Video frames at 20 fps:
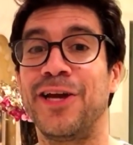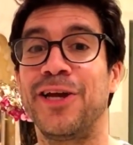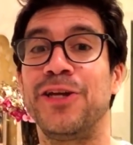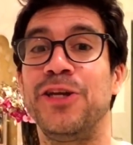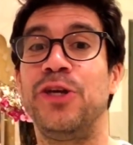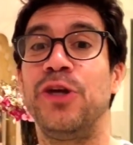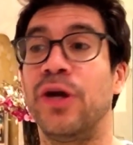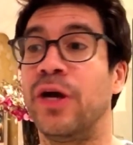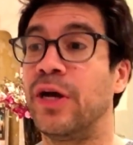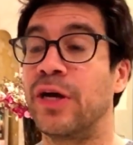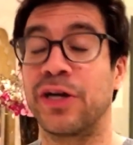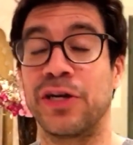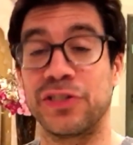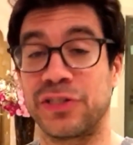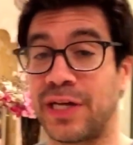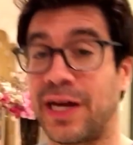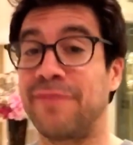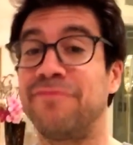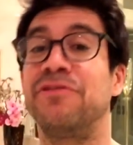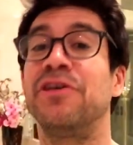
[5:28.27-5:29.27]
Because
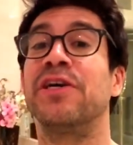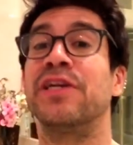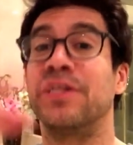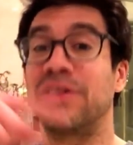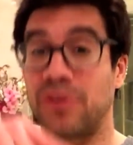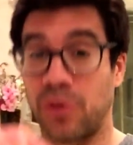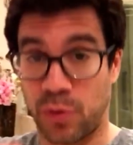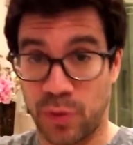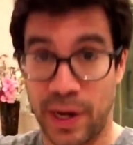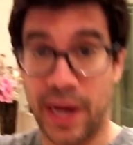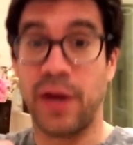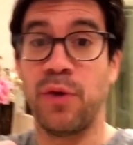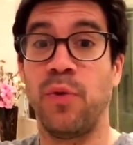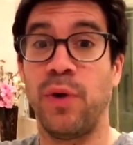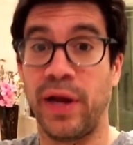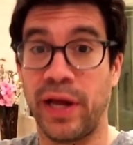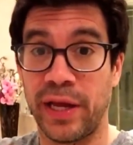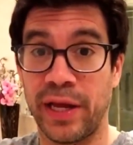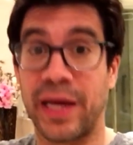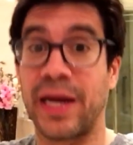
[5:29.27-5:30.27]
I've done it the right
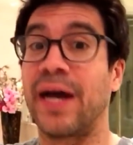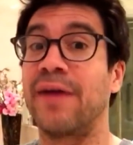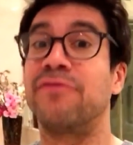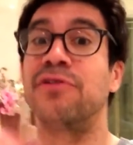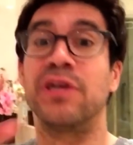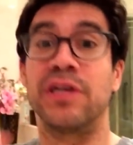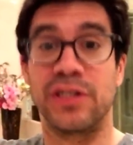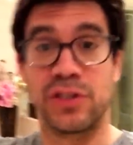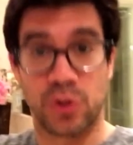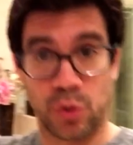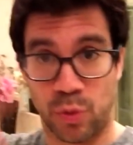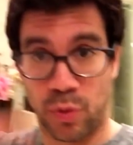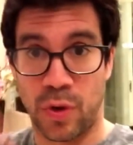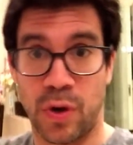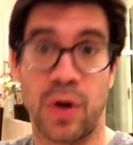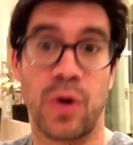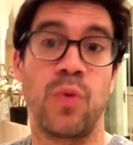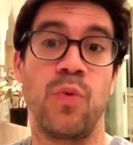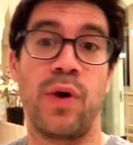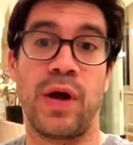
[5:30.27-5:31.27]
way and I've done it the
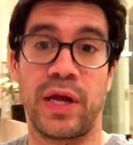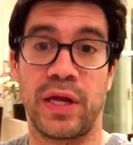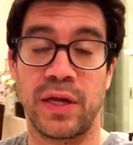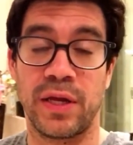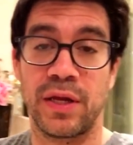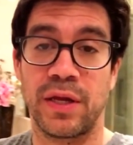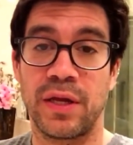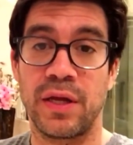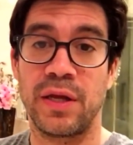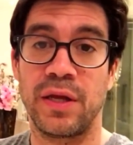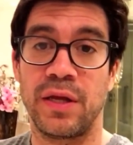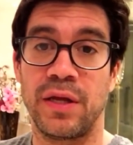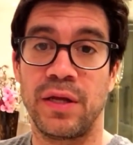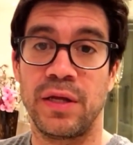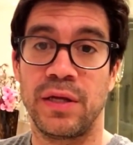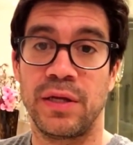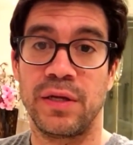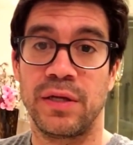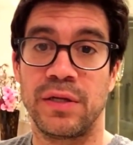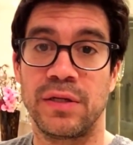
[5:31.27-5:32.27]
wrong way.
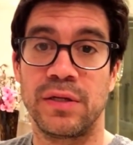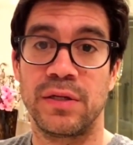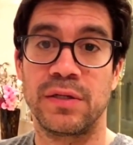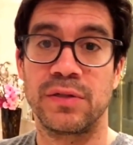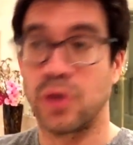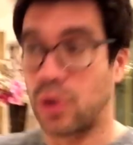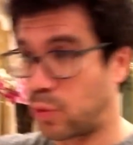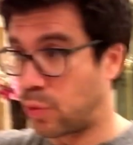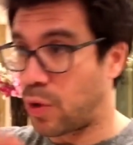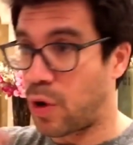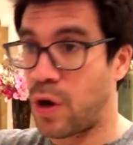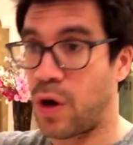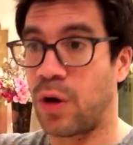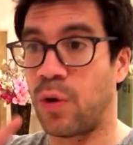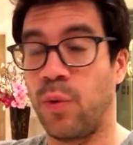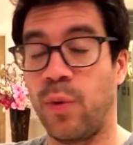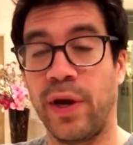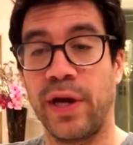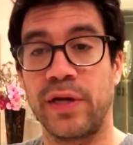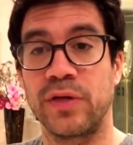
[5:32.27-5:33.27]
The
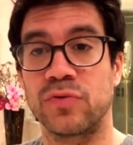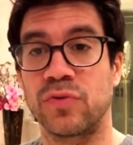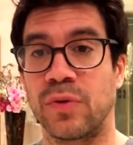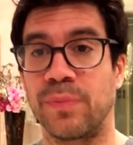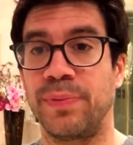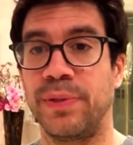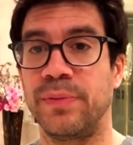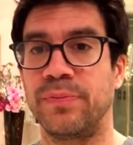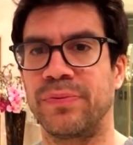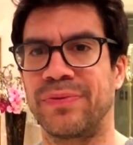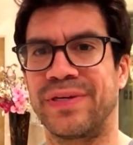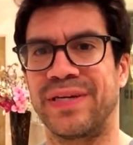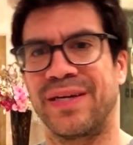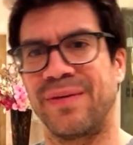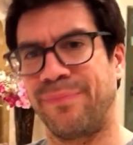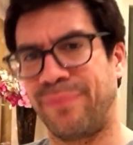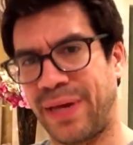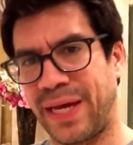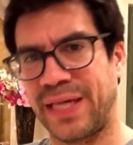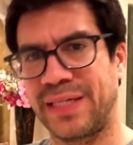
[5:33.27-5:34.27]
wrong way is where people get a
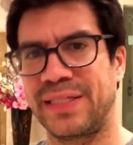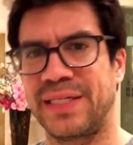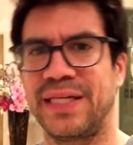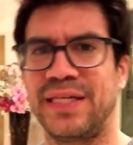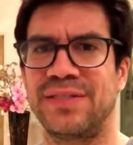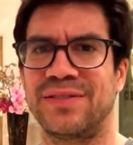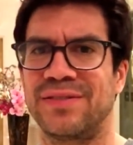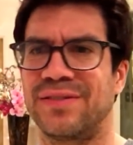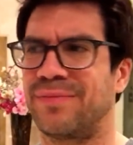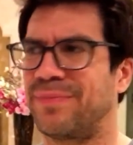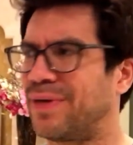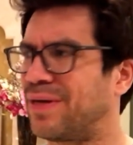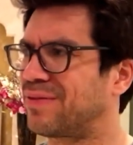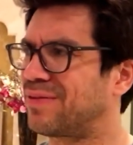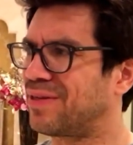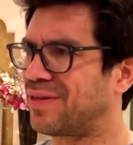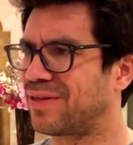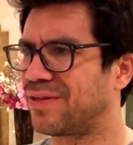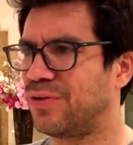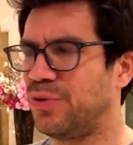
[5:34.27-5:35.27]
bad taste in their mouth,
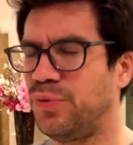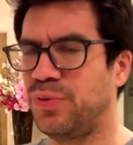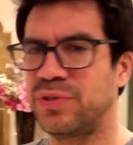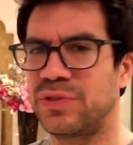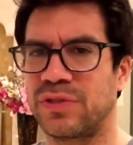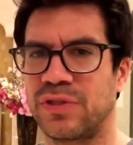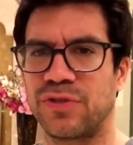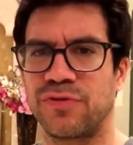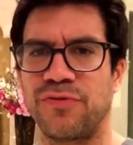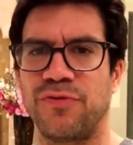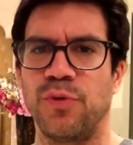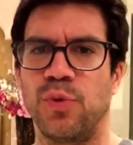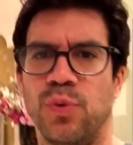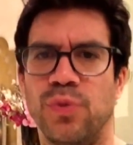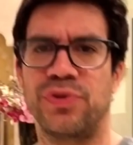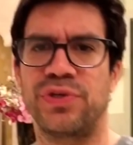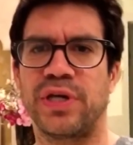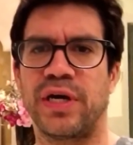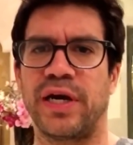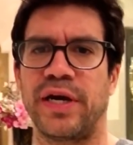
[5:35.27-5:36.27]
like, who is this fool
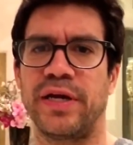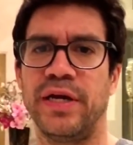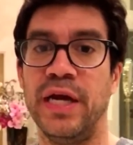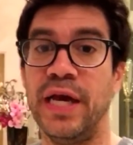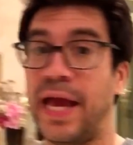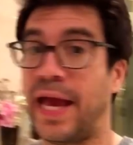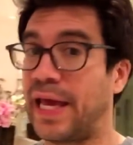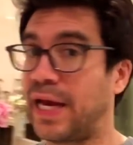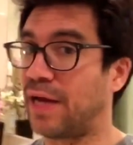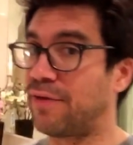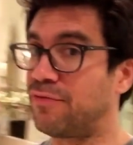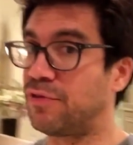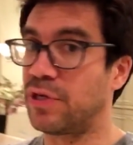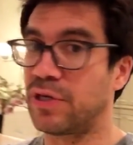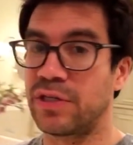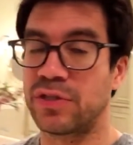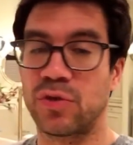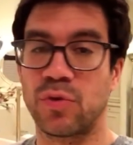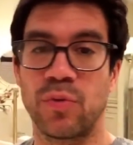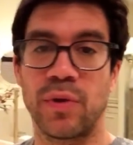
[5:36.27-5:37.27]
Tai? And I've done
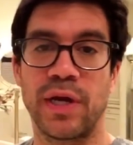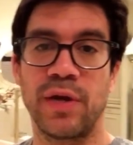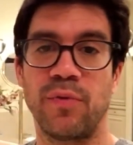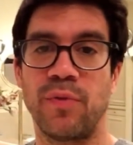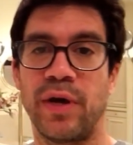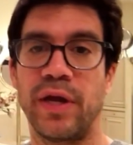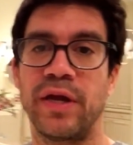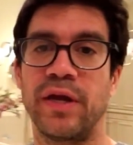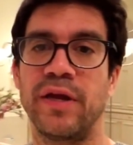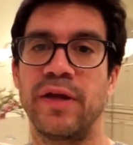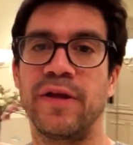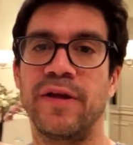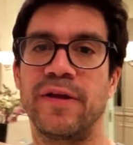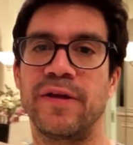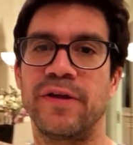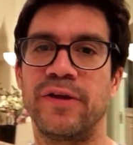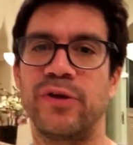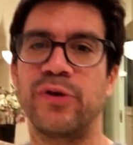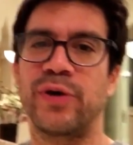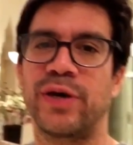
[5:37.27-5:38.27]
it the right way.
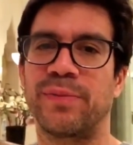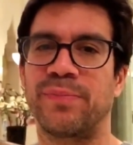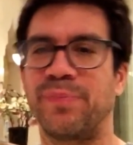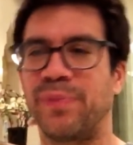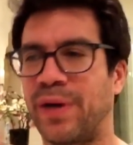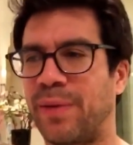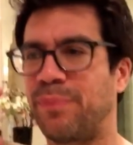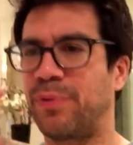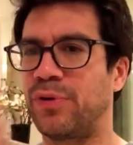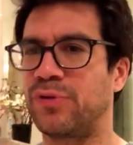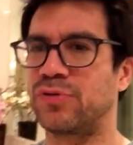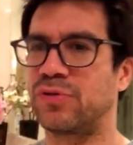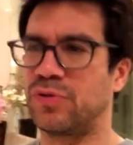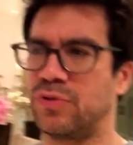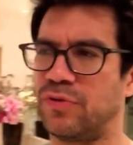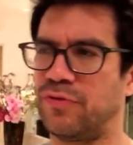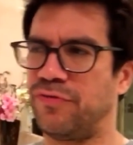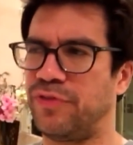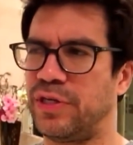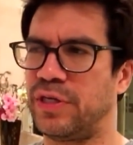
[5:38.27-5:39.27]
You know, I posted a
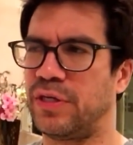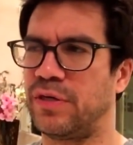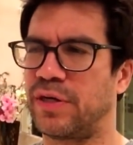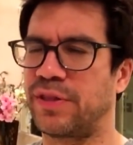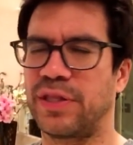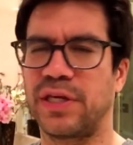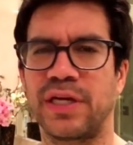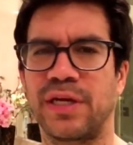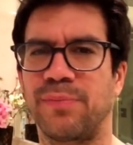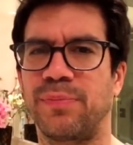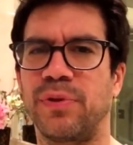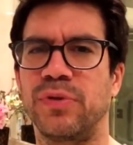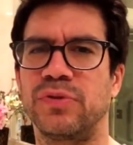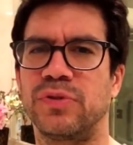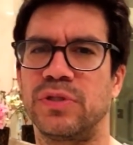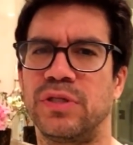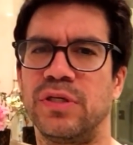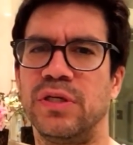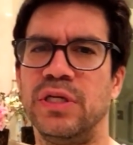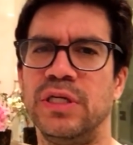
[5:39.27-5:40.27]
little video, I think I
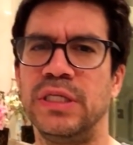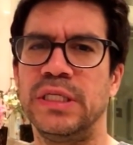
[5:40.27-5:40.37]
posted it,